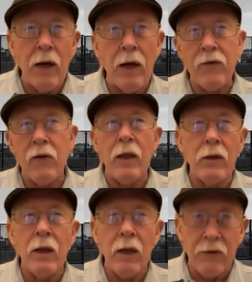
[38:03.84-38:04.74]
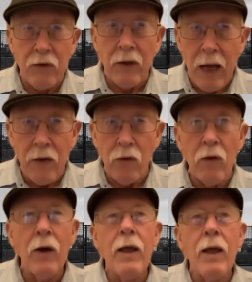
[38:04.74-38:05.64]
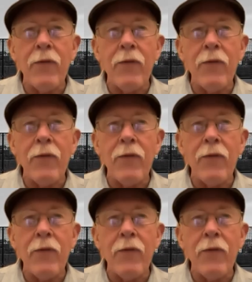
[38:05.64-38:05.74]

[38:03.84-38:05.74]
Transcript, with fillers: the hacienda, hacendado,